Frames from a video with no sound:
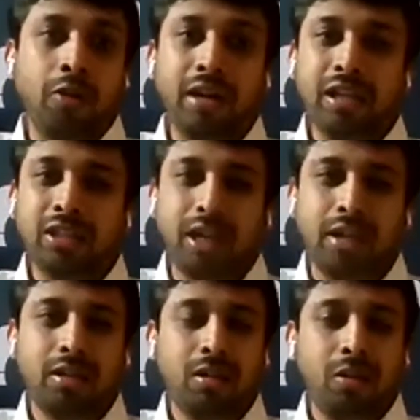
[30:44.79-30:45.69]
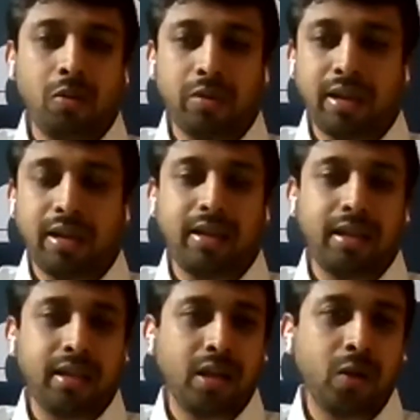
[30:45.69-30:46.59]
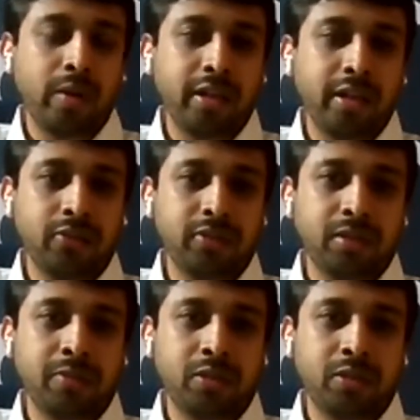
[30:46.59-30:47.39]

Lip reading: already started looking at taking advantage of